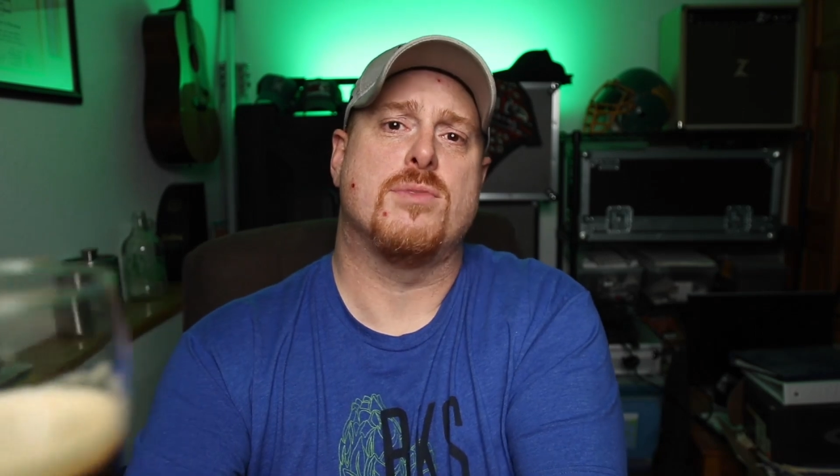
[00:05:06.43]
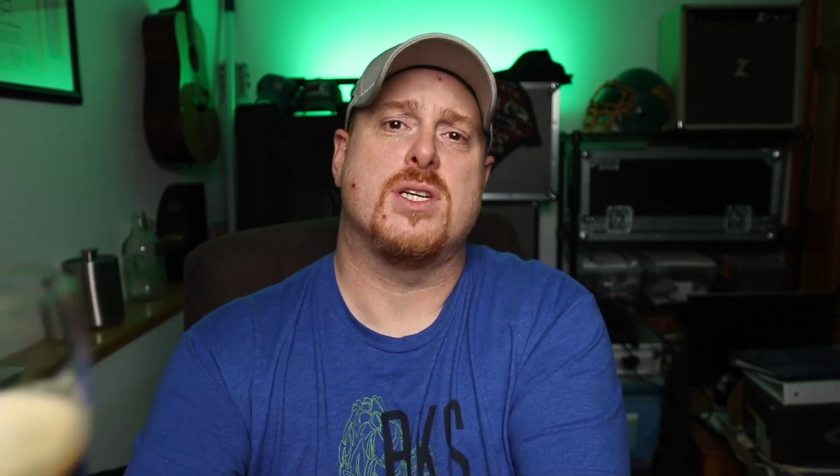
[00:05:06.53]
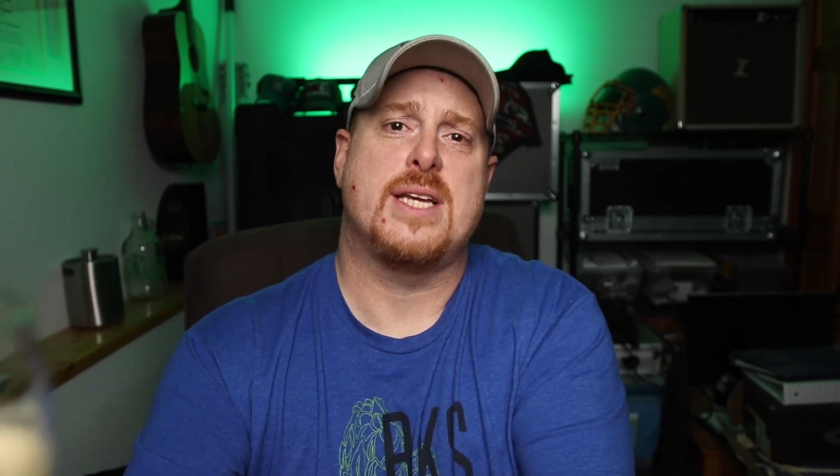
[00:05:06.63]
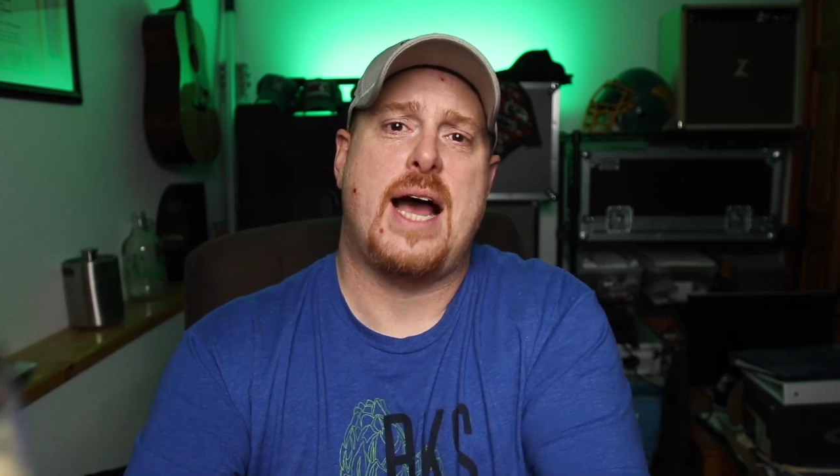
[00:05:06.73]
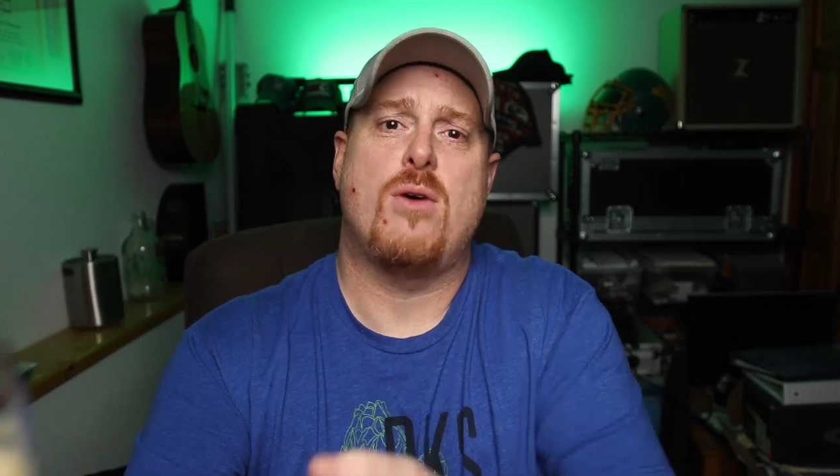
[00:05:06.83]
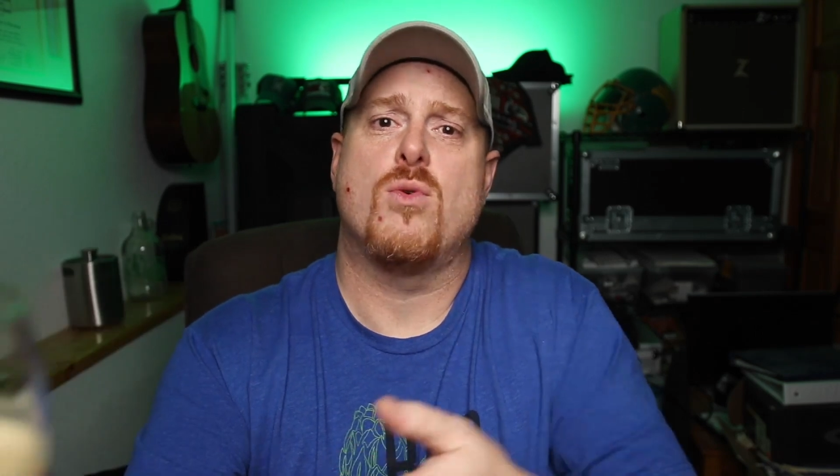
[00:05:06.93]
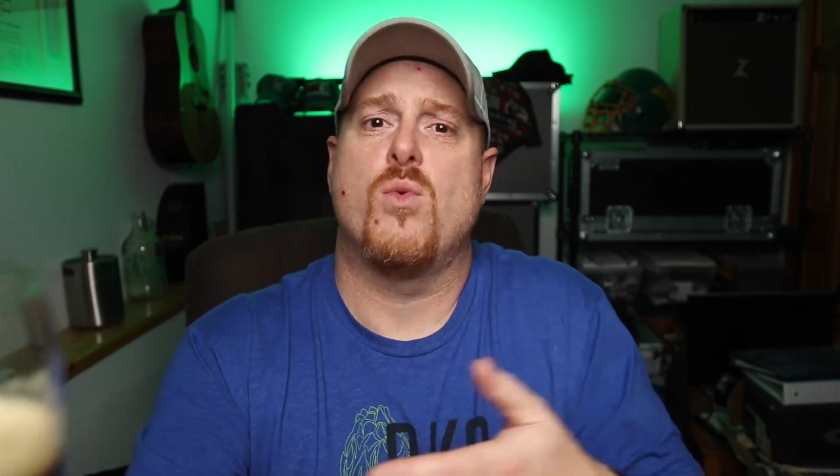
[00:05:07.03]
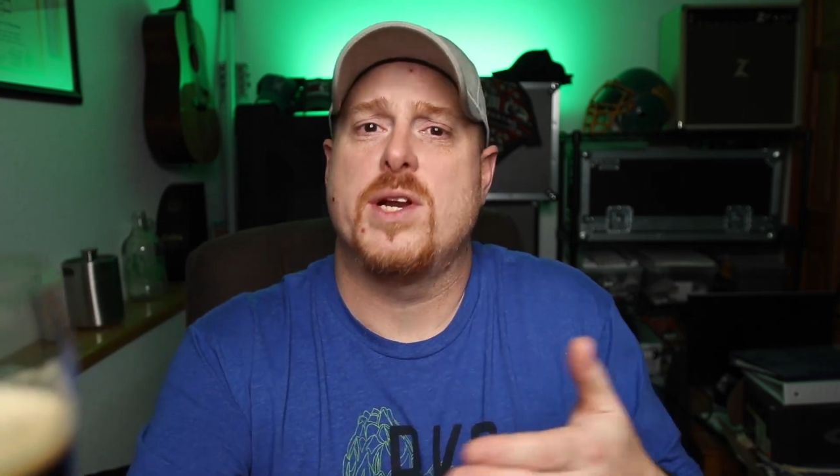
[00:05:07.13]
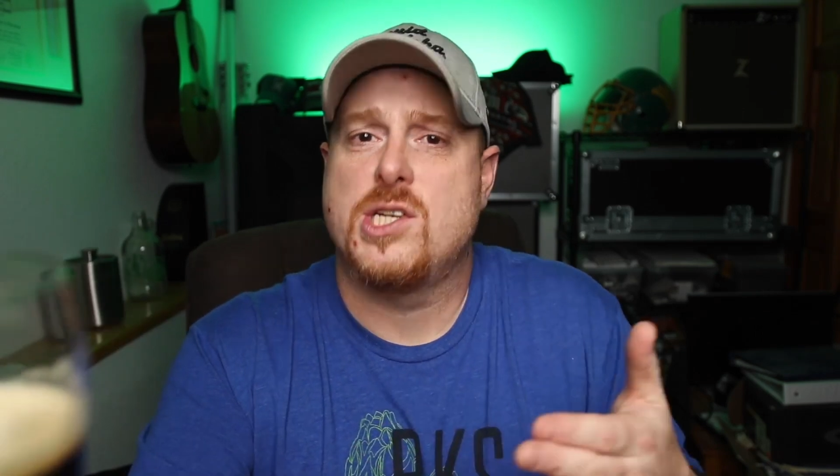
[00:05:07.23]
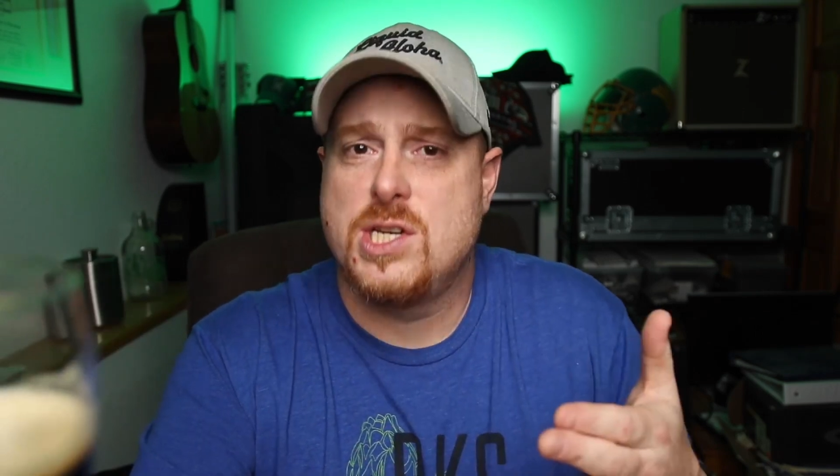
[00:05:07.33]
stout,
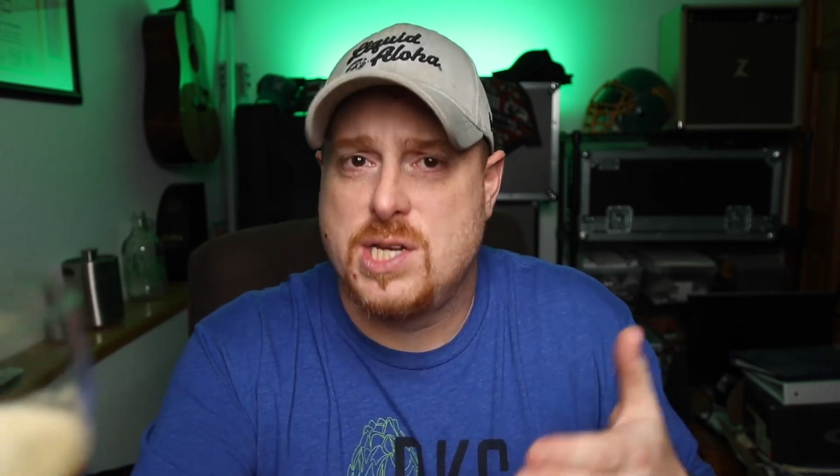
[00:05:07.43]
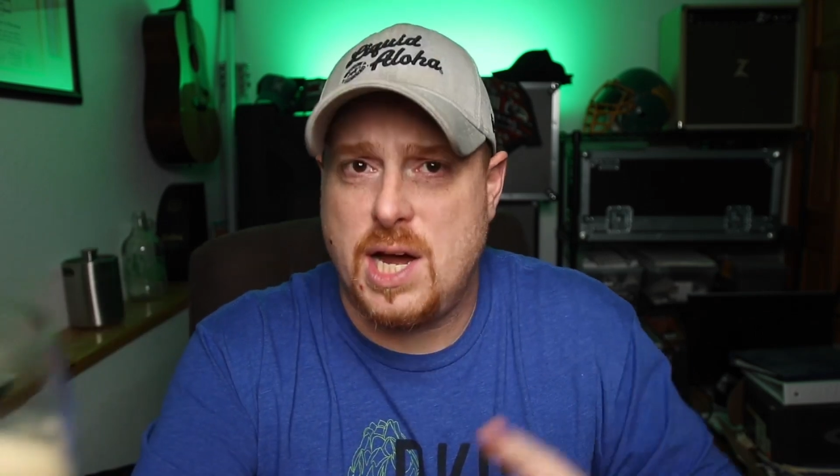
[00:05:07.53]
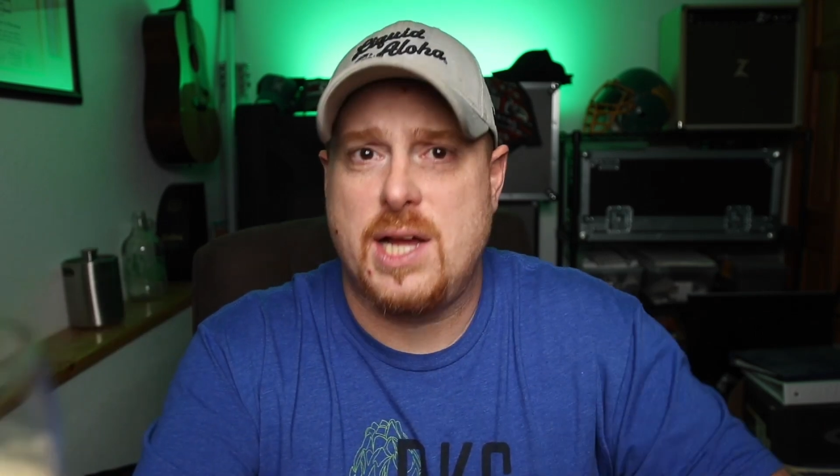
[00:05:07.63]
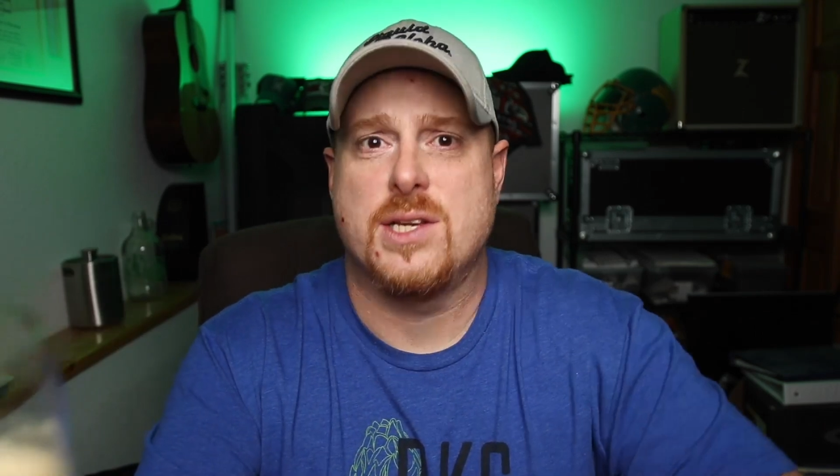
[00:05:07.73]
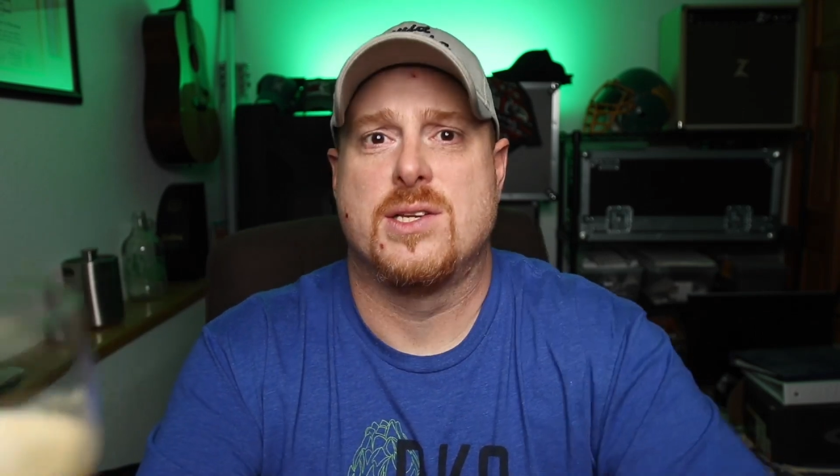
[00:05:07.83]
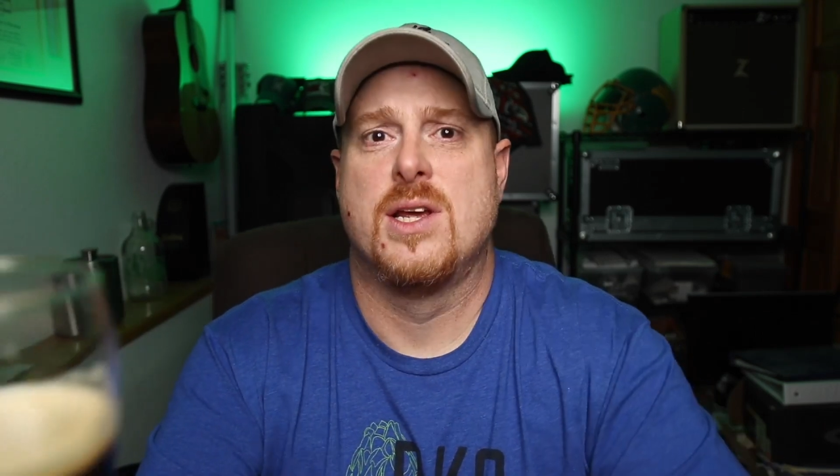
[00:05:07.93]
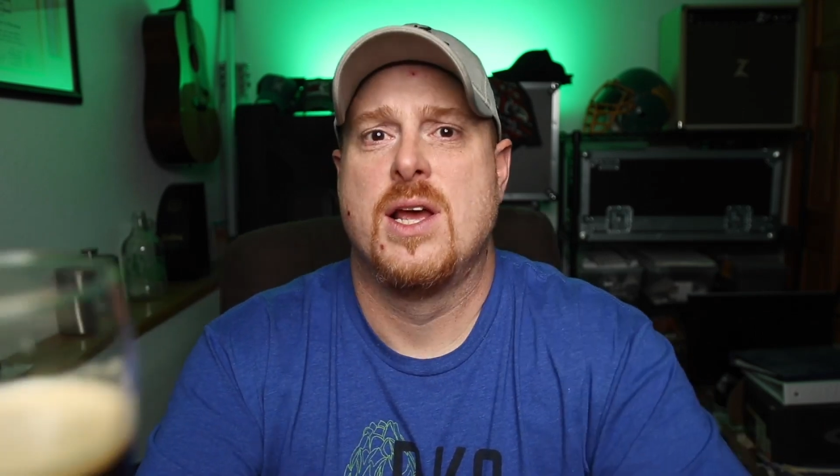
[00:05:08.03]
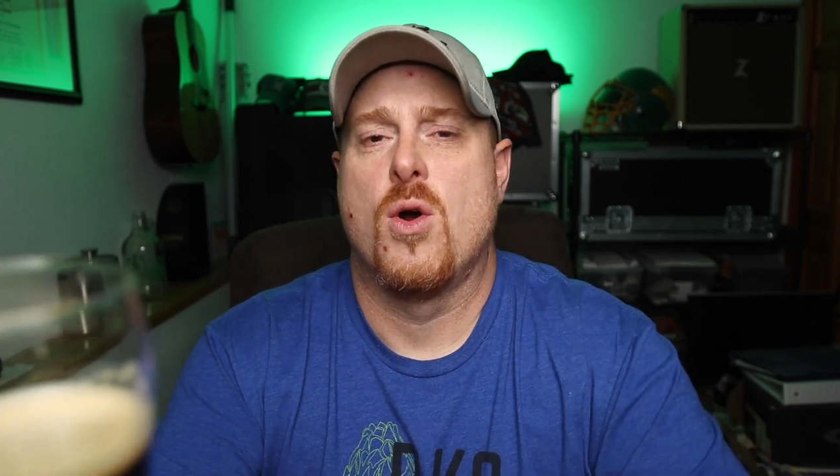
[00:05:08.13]
which does